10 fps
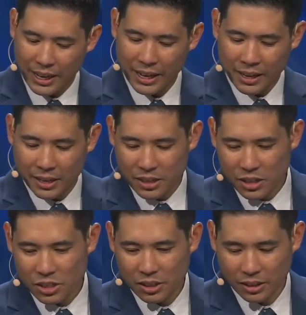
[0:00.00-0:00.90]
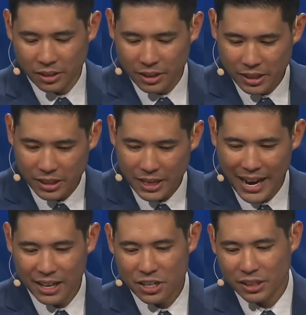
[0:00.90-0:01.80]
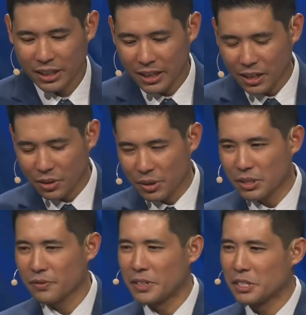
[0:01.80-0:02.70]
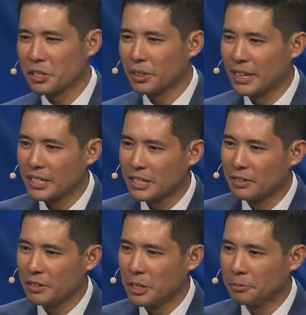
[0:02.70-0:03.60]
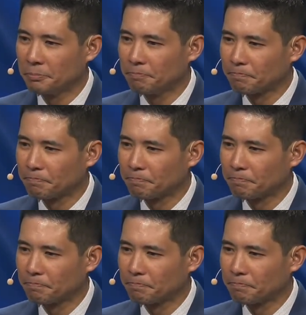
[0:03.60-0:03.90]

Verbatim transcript: in addition to actually increase physical activity.